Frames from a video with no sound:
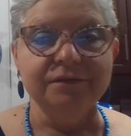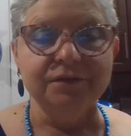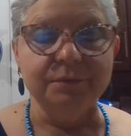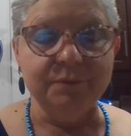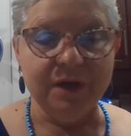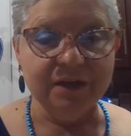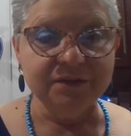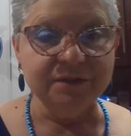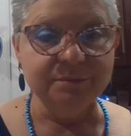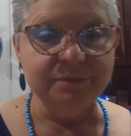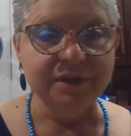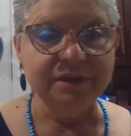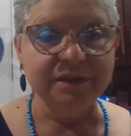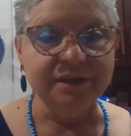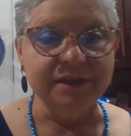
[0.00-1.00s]
the
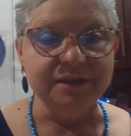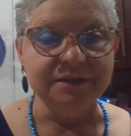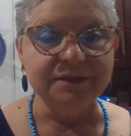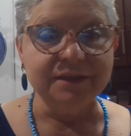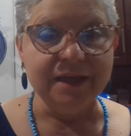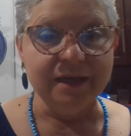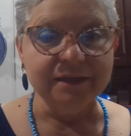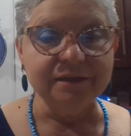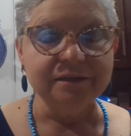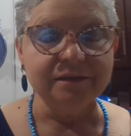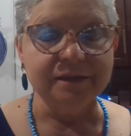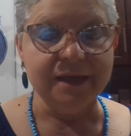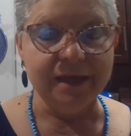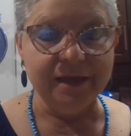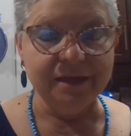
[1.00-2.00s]
possibilities that
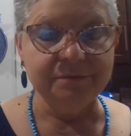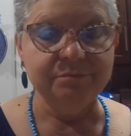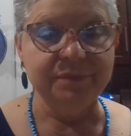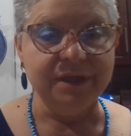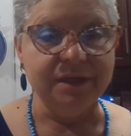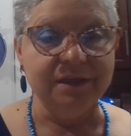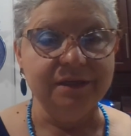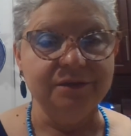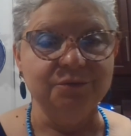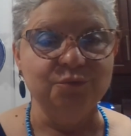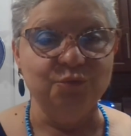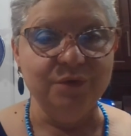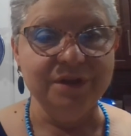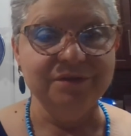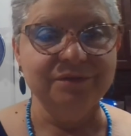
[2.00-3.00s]
can be
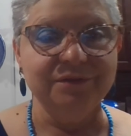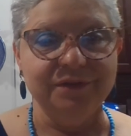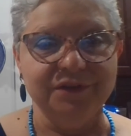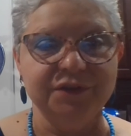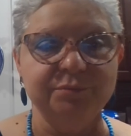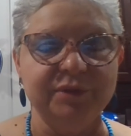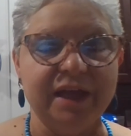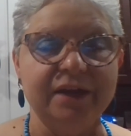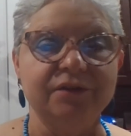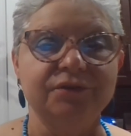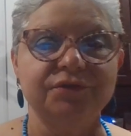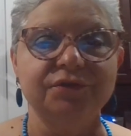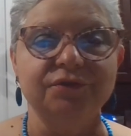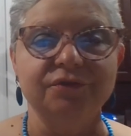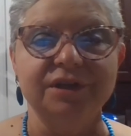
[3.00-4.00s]
with the splatter
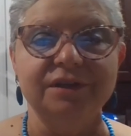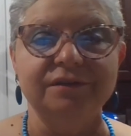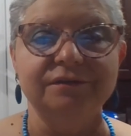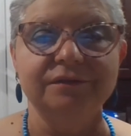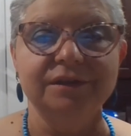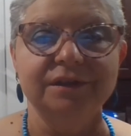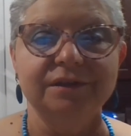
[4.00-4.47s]
screen.